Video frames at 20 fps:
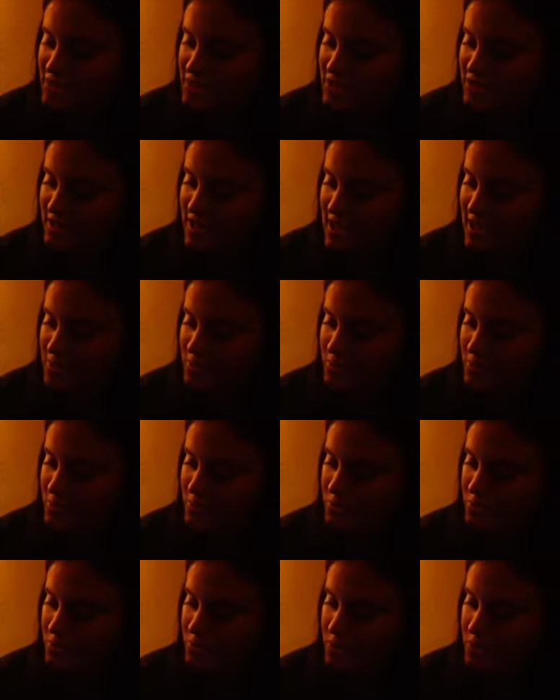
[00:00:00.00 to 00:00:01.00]

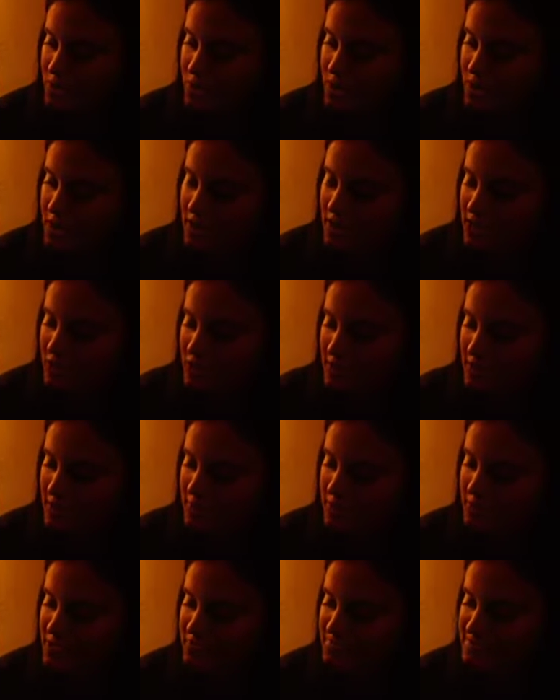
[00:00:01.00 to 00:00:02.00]

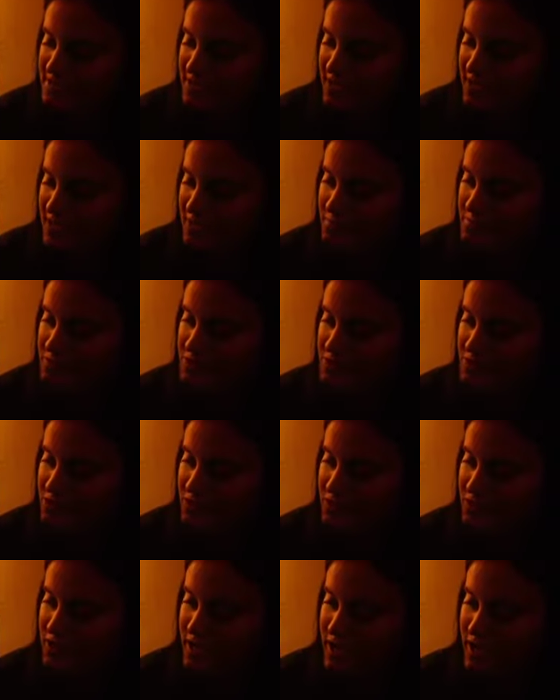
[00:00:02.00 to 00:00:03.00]
collaborative teams to
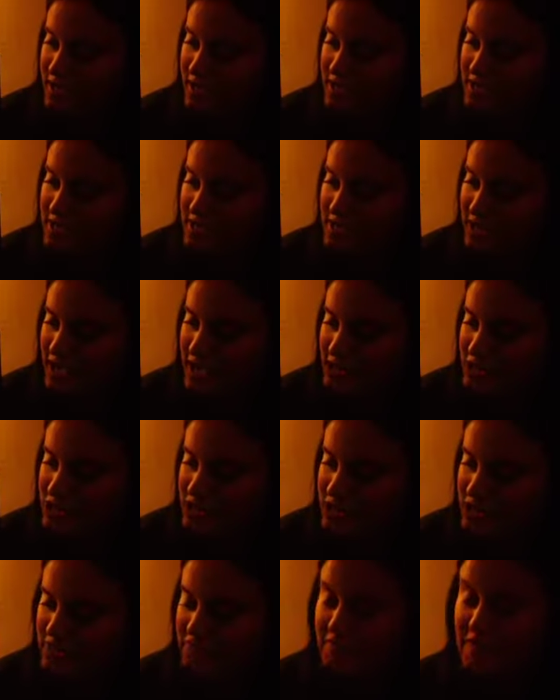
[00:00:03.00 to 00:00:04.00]
create
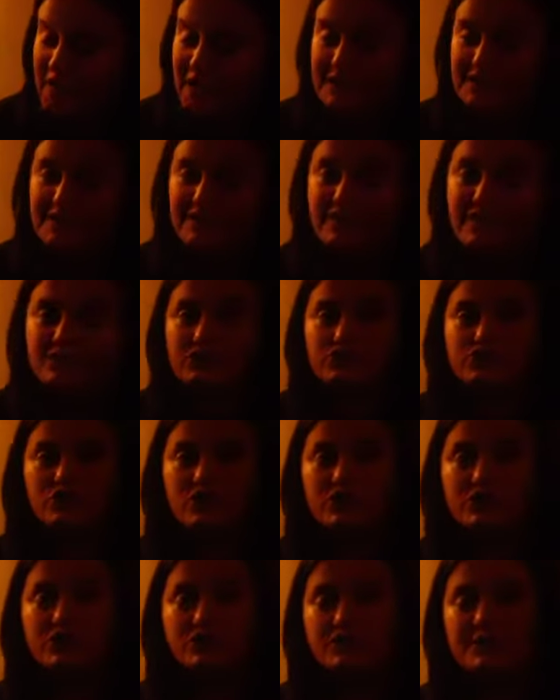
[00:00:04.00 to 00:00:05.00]
engaging, effective
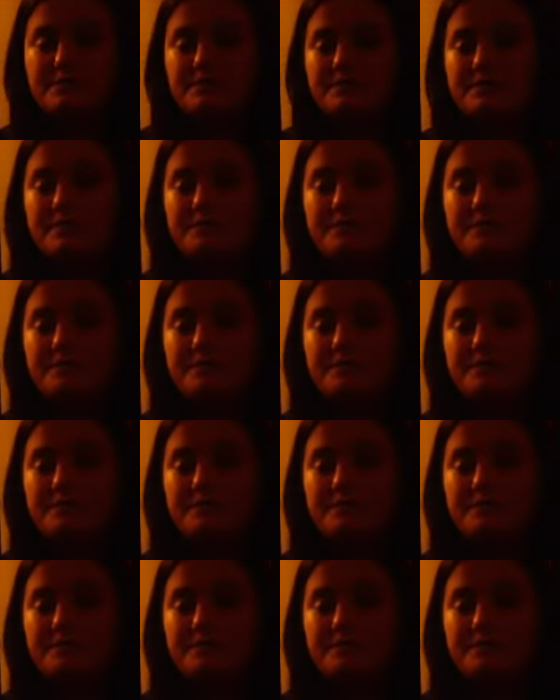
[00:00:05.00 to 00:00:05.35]
instruction.